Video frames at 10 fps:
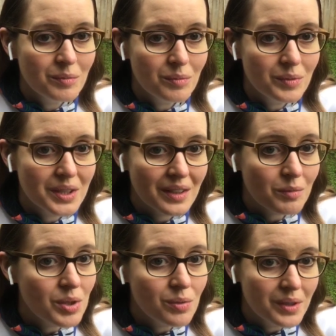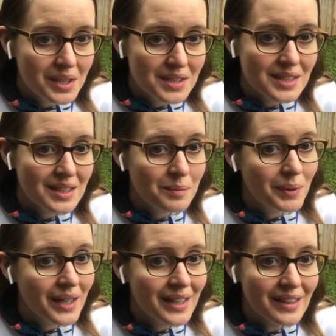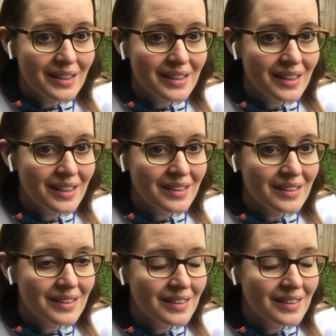We don't want kids to get behind, and